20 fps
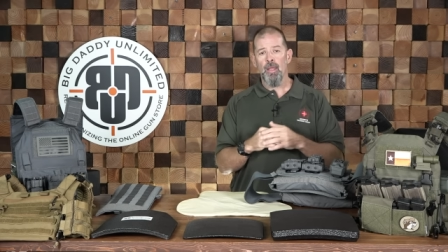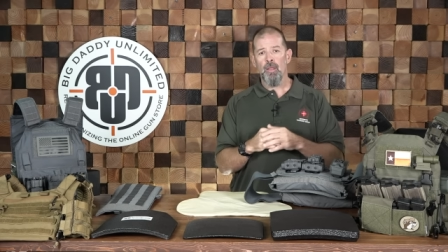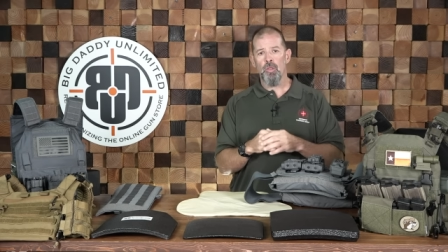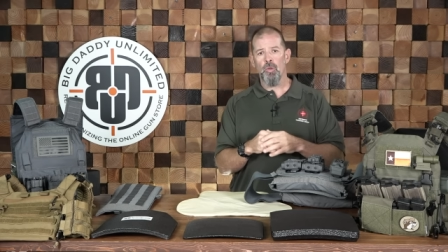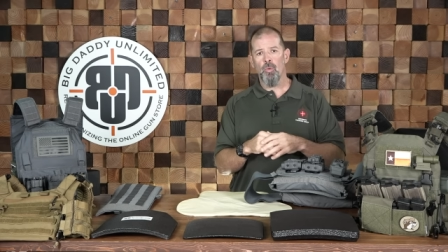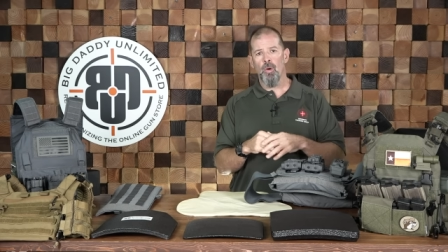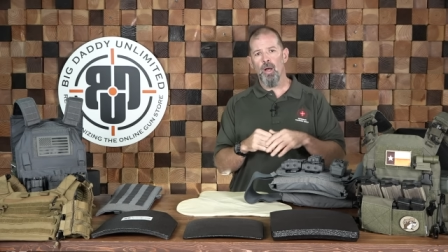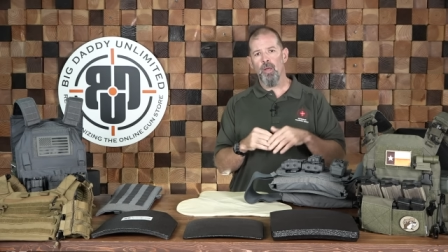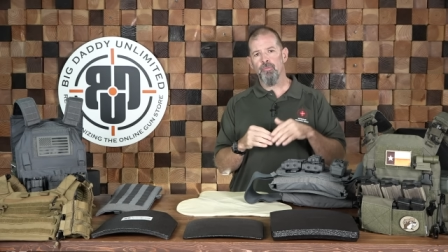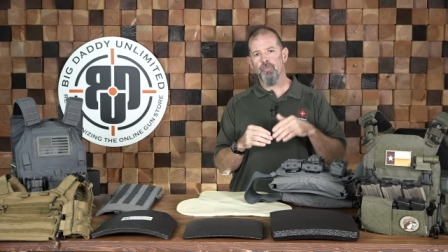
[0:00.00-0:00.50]

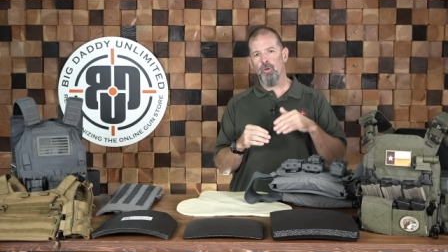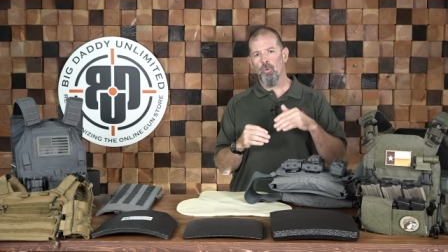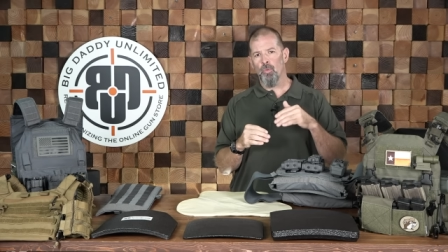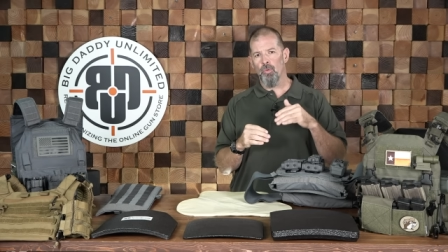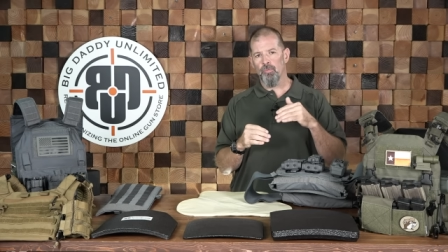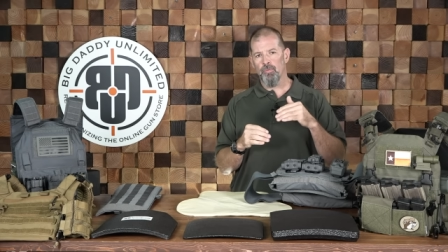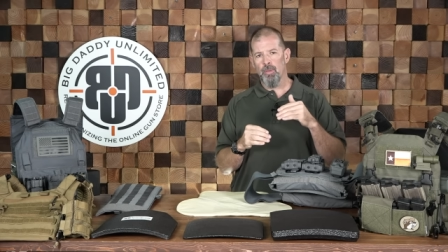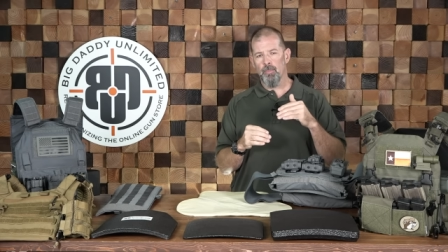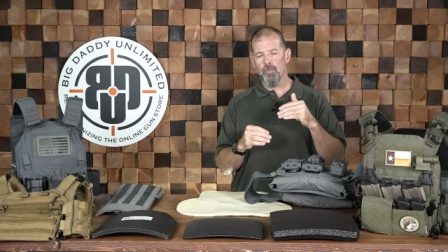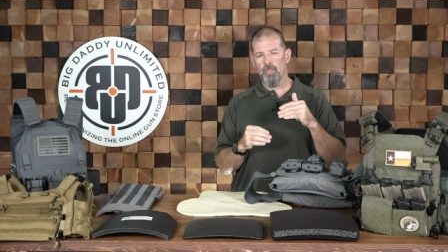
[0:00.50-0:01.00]
You also
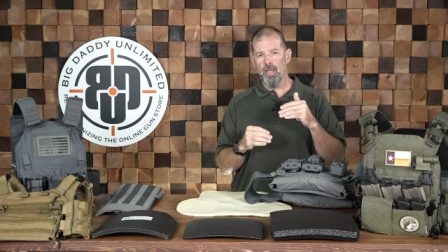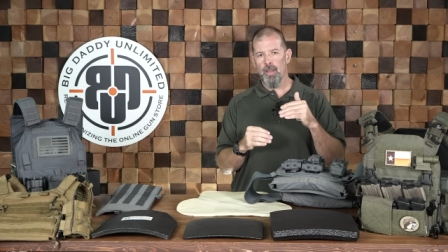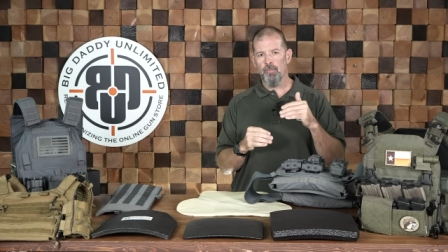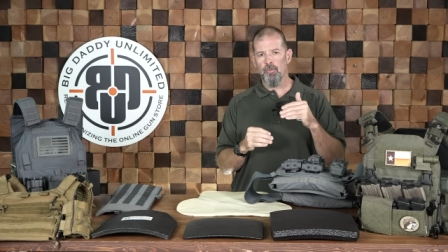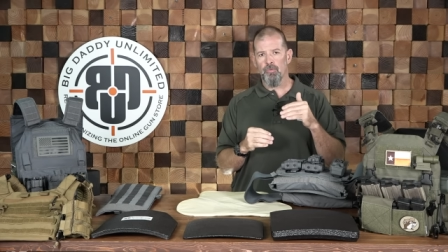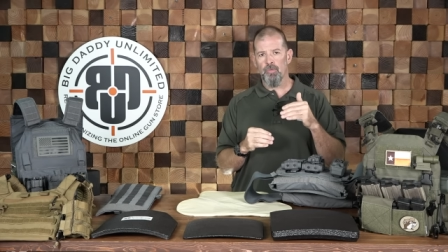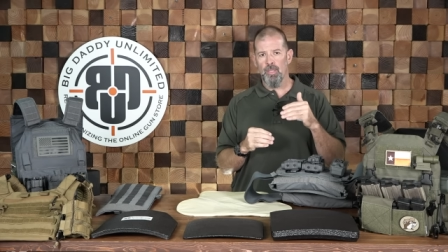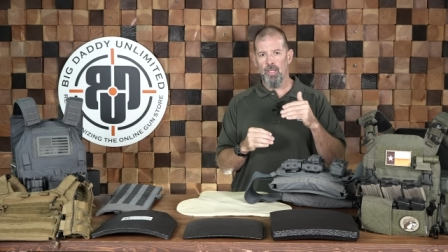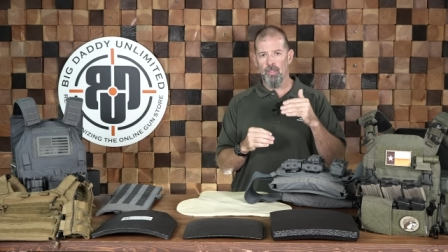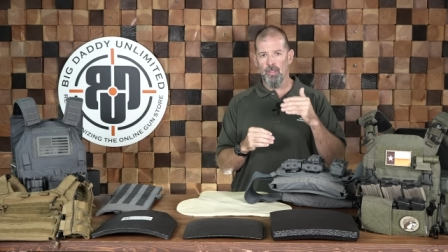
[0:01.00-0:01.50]
will sometimes
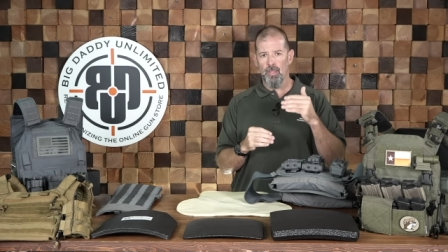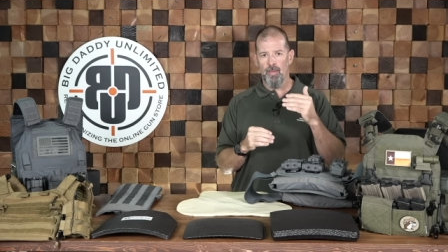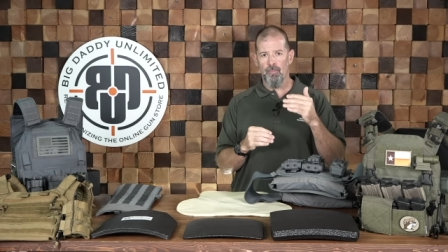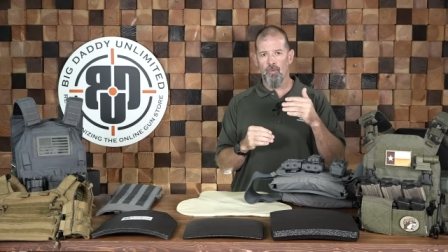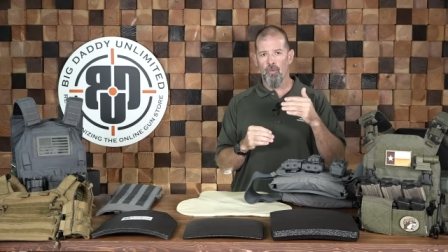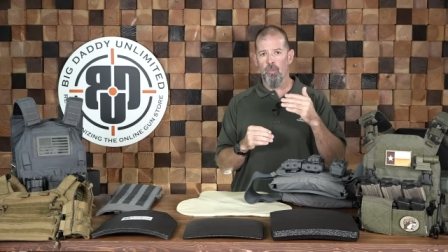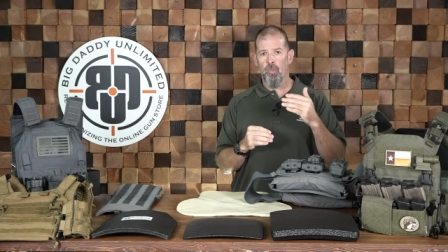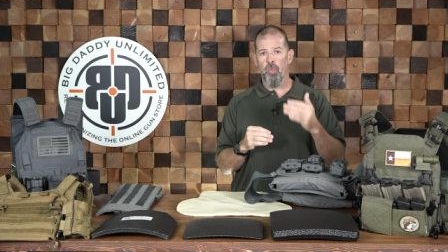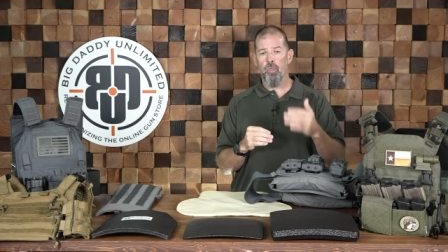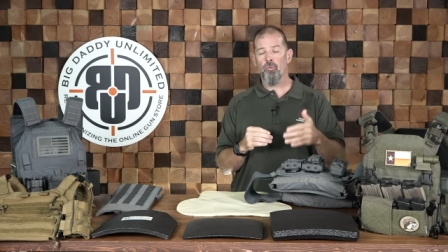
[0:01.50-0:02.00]
see a
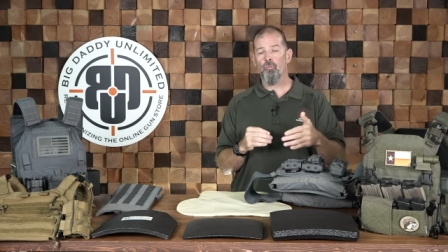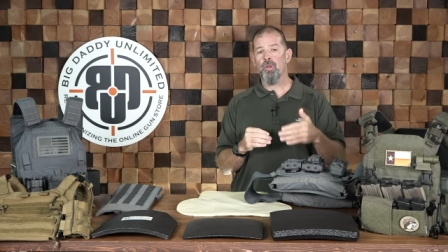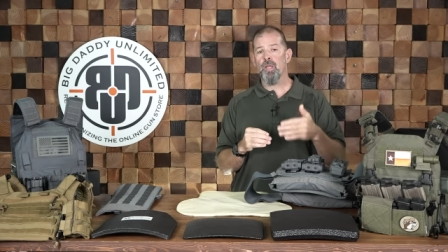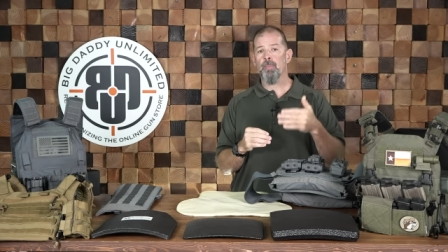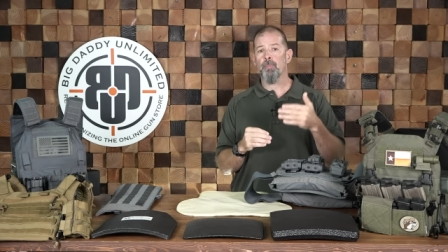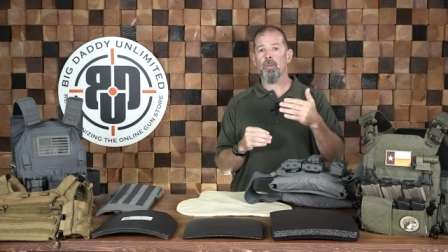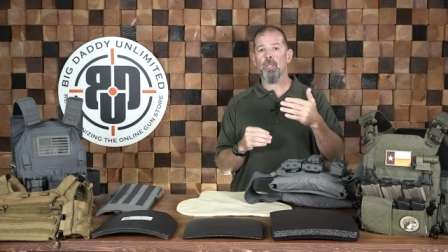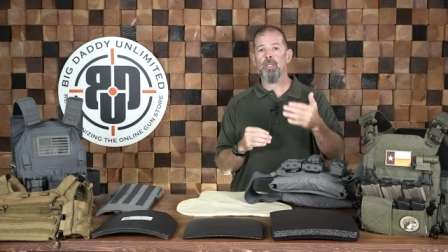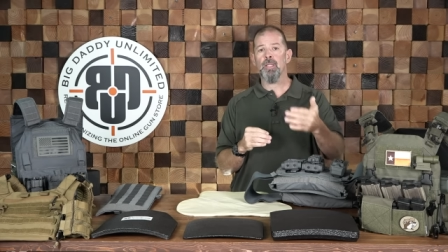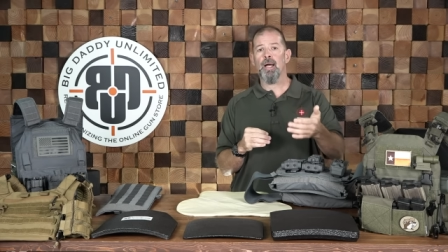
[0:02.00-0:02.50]
level three
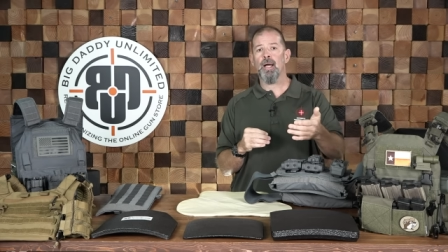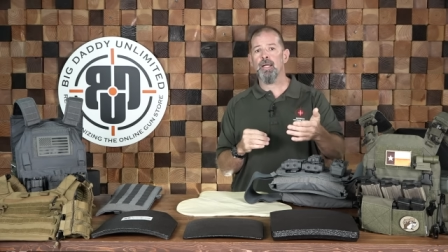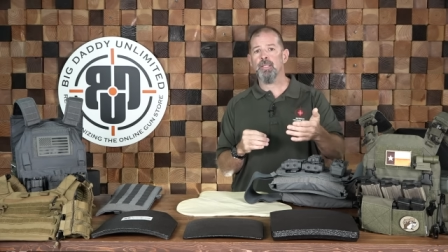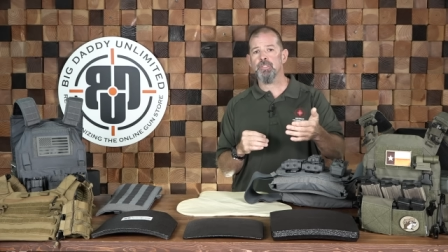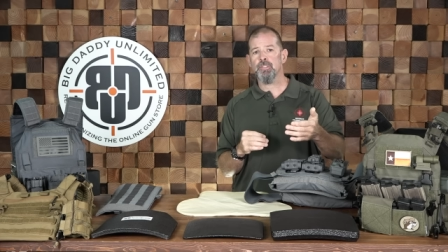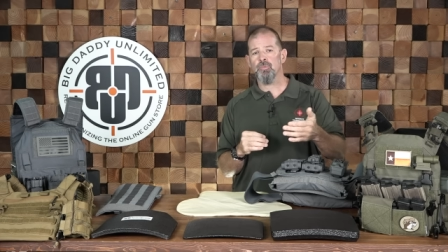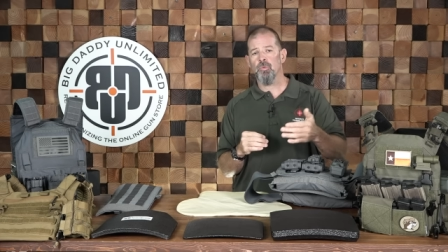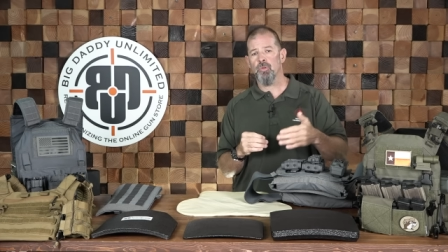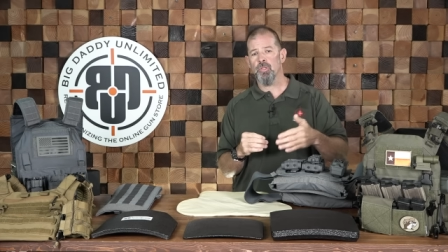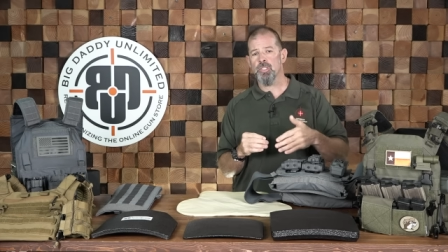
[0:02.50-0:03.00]

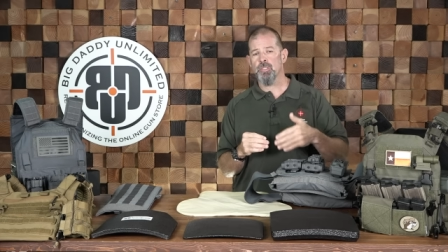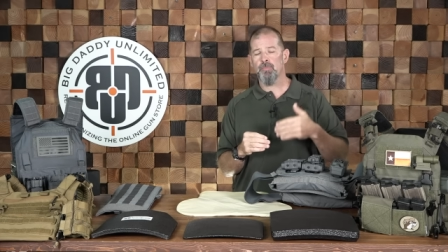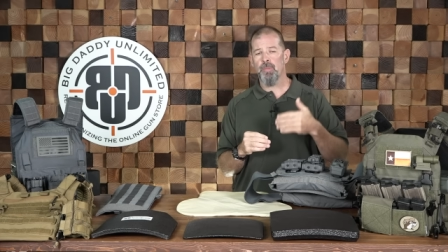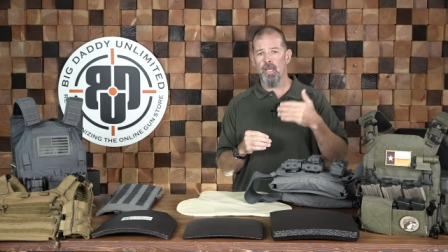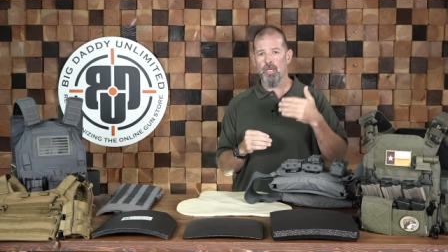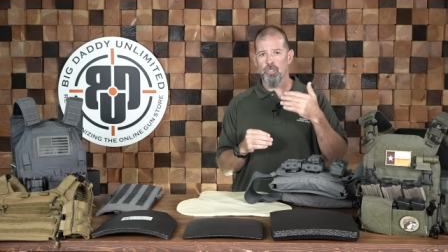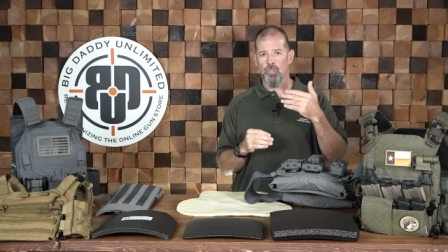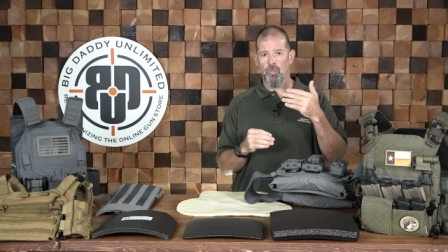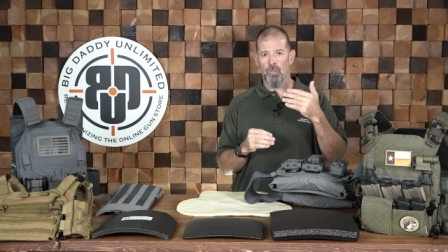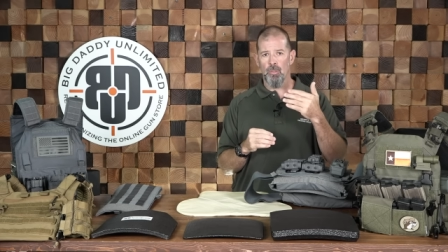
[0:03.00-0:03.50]
plus with a
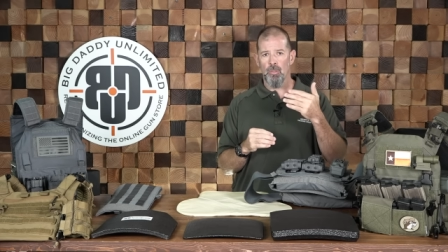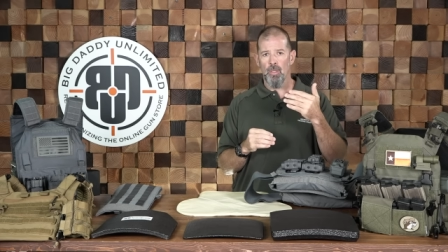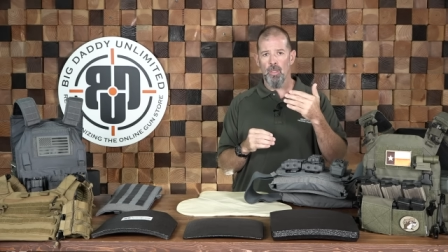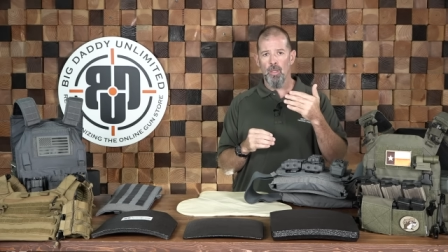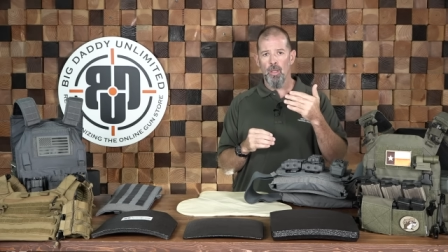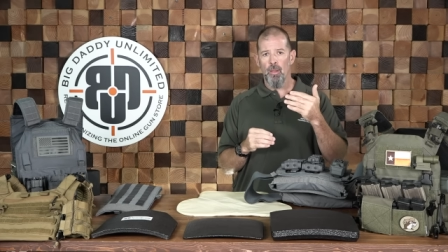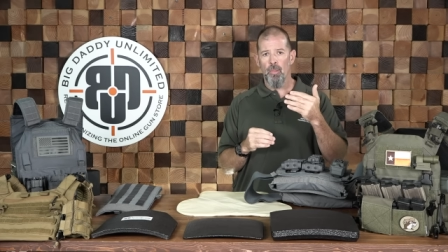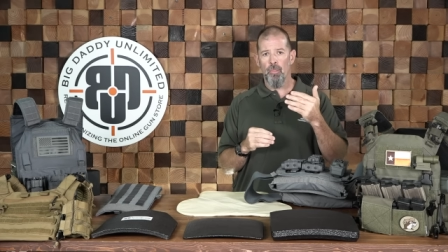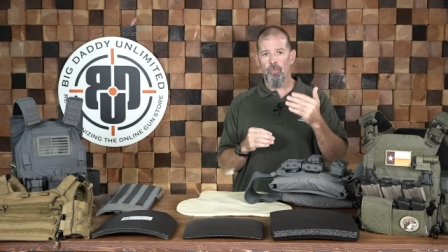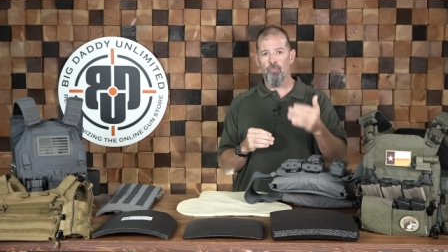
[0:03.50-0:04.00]
special
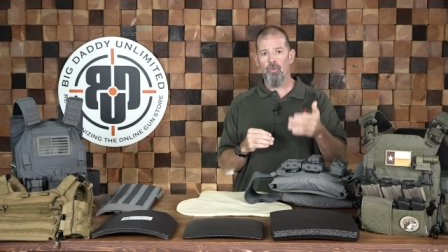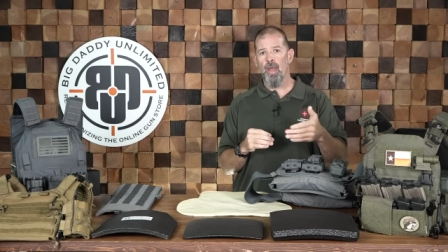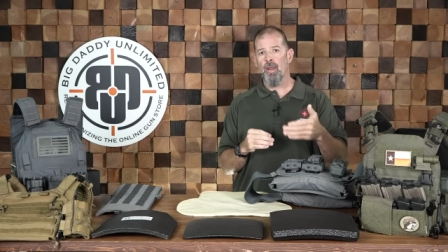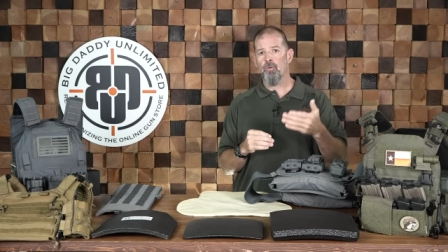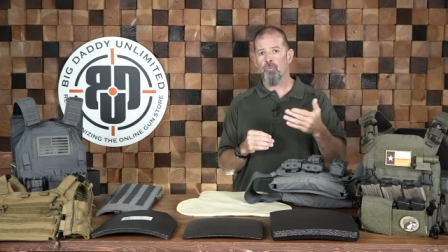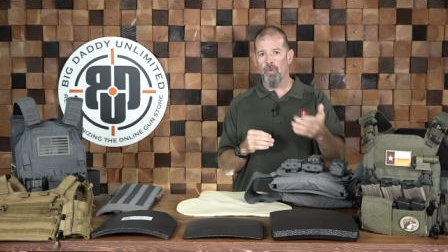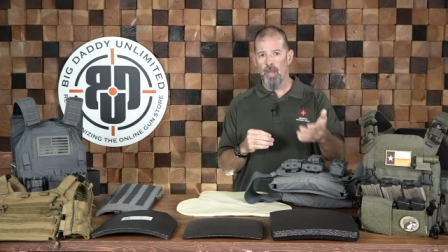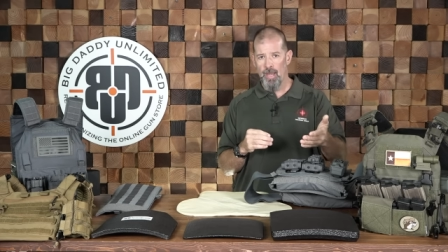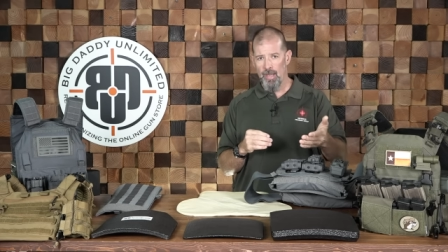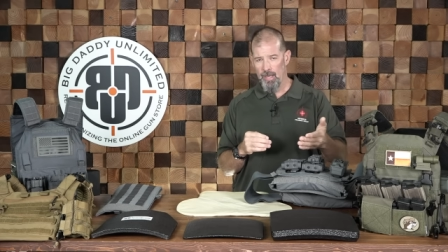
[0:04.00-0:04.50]
threat
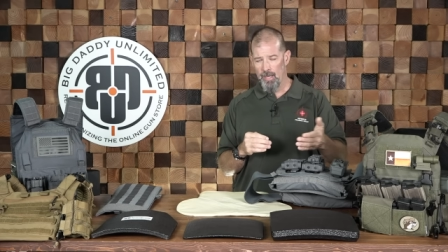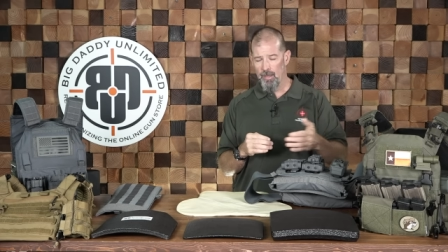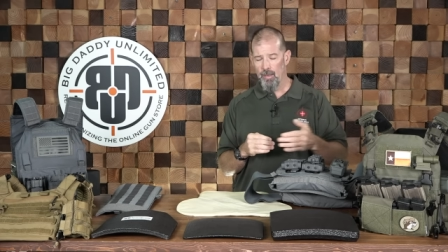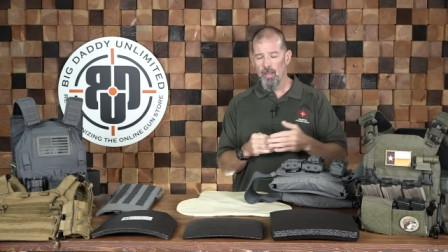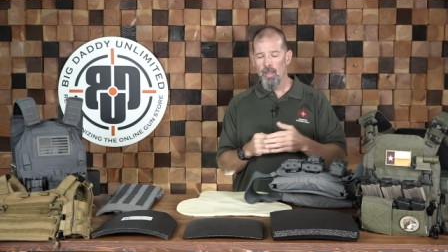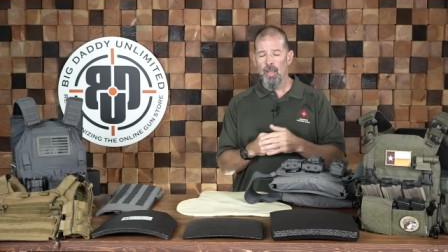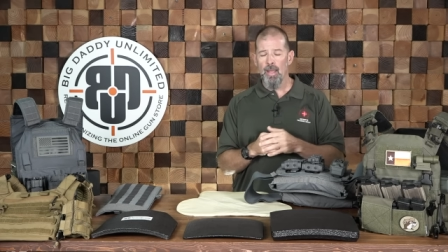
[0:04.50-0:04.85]
rating,